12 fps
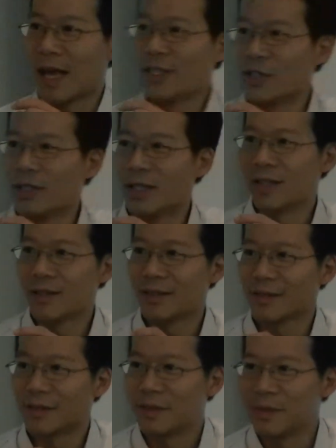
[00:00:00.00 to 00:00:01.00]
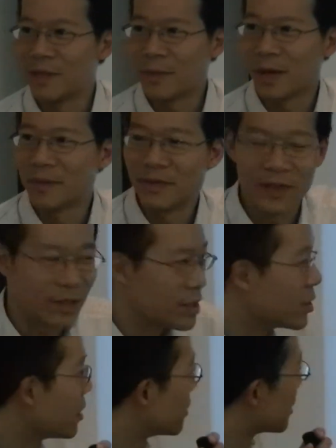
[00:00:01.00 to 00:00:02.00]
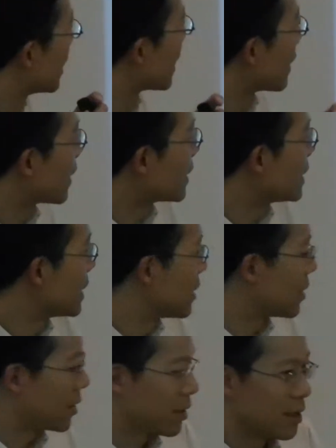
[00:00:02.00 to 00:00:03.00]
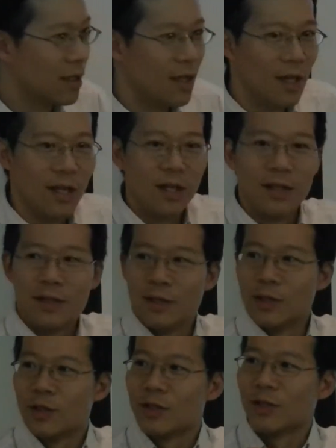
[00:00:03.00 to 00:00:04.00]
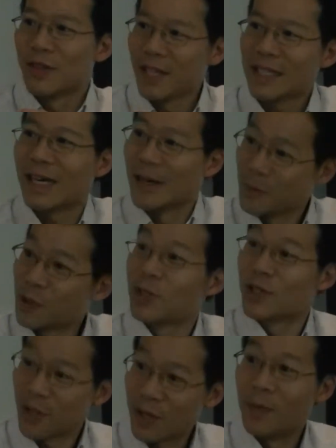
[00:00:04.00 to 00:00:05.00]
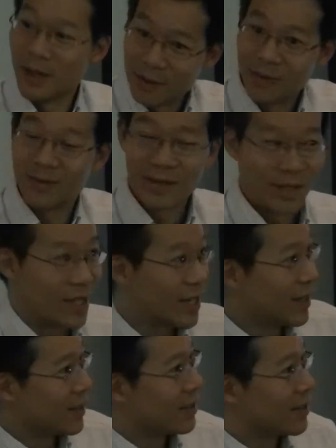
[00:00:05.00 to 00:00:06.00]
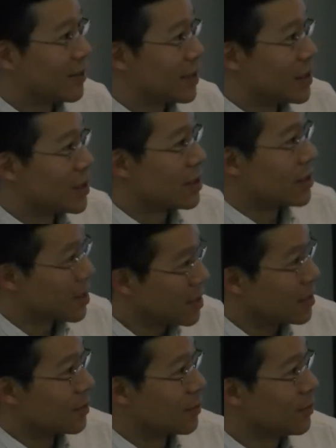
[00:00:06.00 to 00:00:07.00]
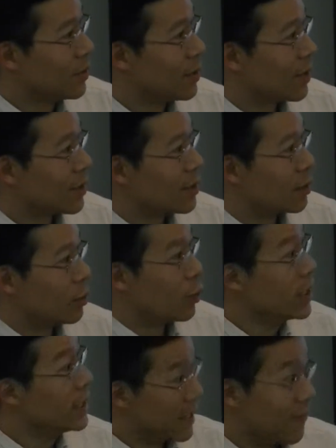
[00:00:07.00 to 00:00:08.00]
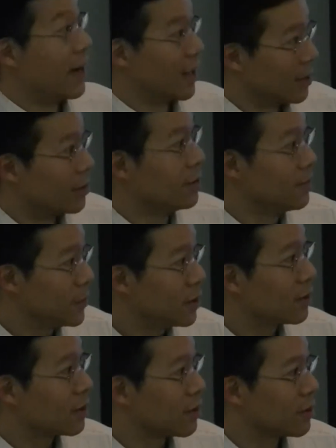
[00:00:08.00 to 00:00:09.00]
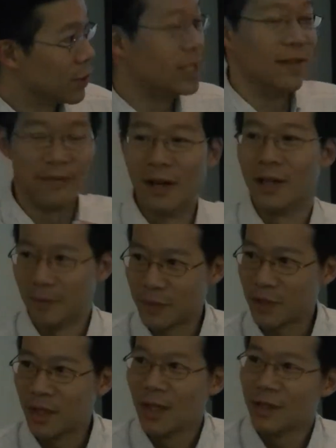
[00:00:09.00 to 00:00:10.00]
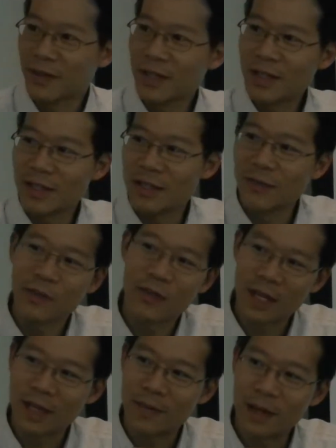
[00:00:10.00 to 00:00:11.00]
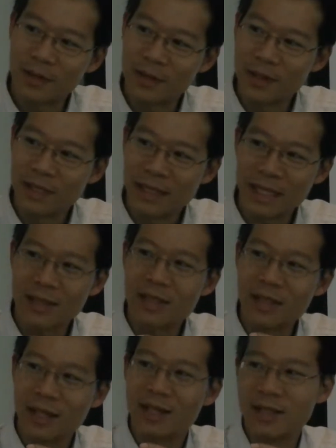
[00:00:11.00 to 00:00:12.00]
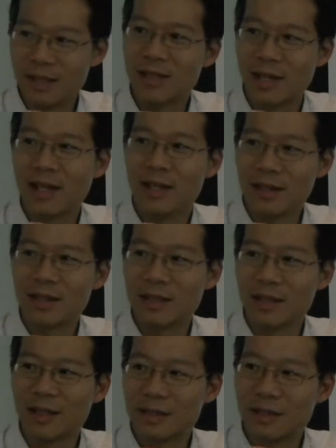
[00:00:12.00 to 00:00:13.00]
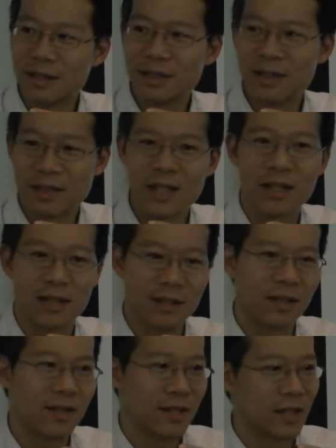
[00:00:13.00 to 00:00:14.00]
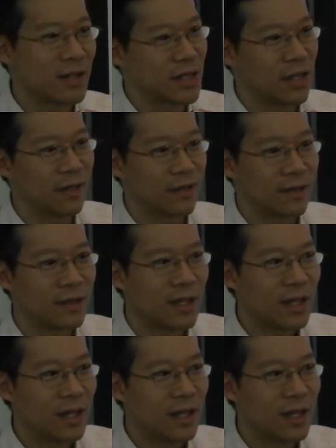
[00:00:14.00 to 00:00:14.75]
engineer from the Department of Engineering, and the thing that I'm going to talk about today is a system that we developed. The thing is, if you think about it, in 1990s, late 1990s, 1996, 1997,